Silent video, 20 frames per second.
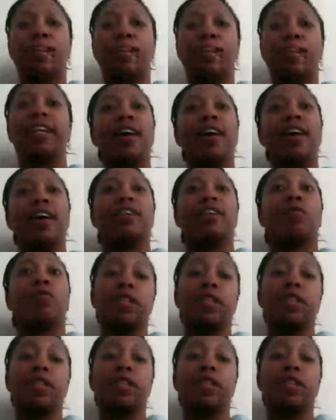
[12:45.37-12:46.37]
So for
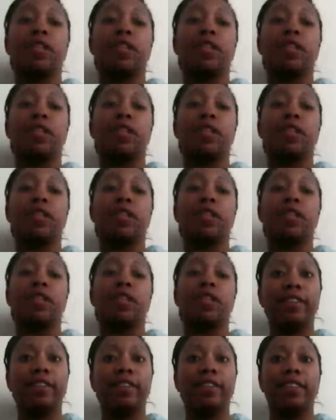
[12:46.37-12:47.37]
this man, invoke the
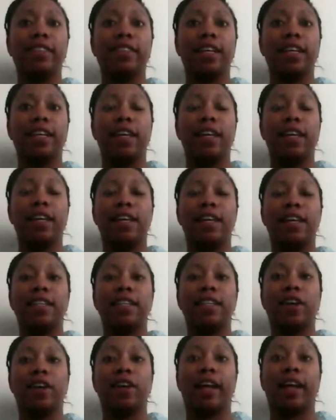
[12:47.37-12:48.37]
Archangel Ariel.
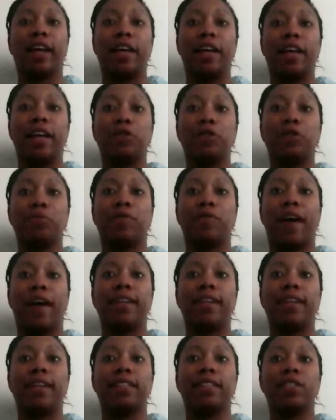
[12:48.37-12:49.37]
This Archangel
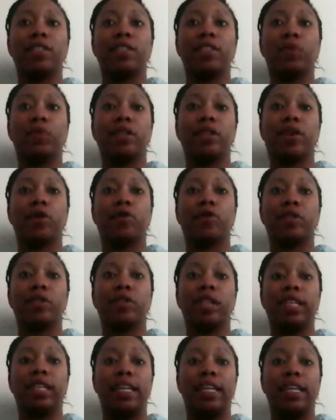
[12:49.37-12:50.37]
provides us with our
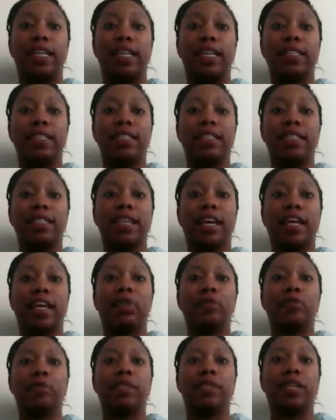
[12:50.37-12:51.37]
earthly needs and
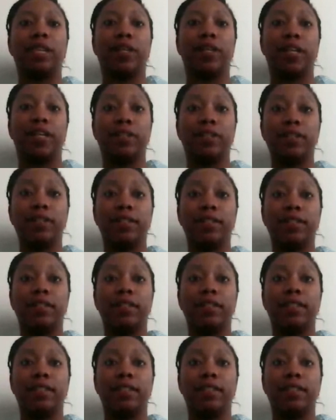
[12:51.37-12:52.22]
materials.